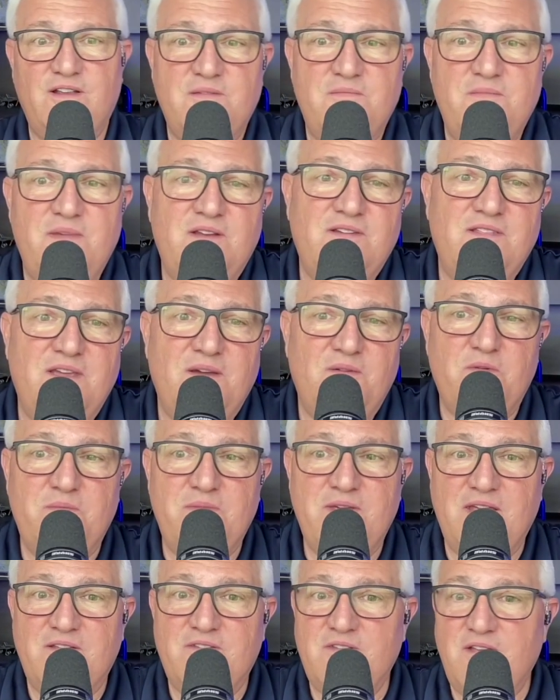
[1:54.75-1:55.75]
to mention that we'll
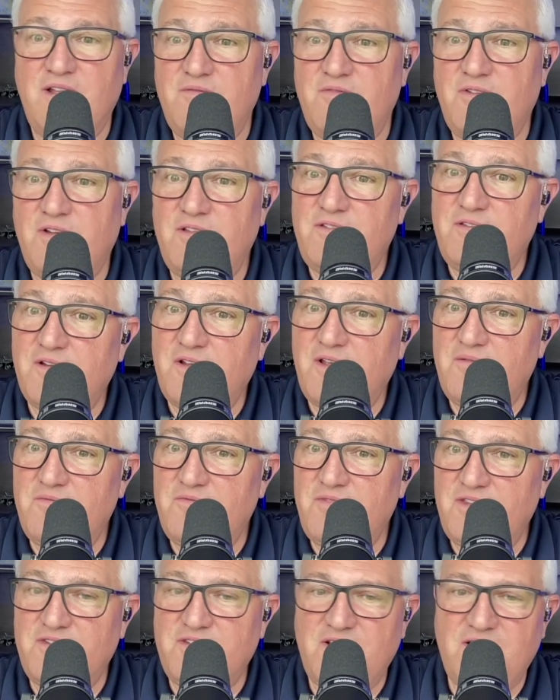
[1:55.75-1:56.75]
be at Sun and Fun, so
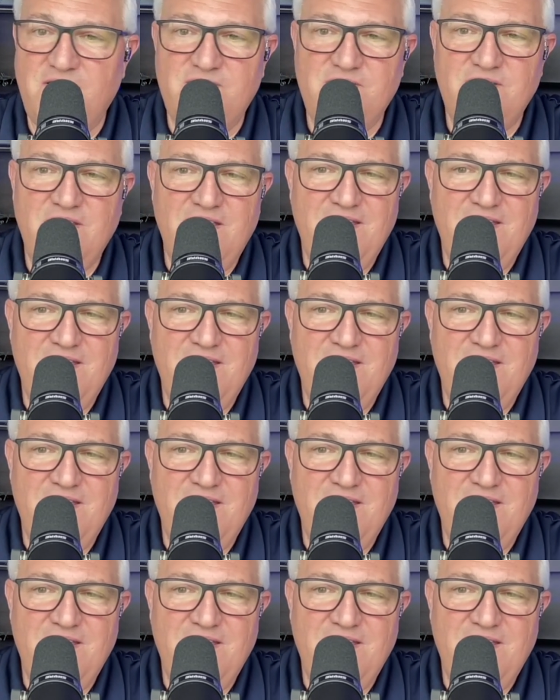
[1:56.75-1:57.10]
come visit us,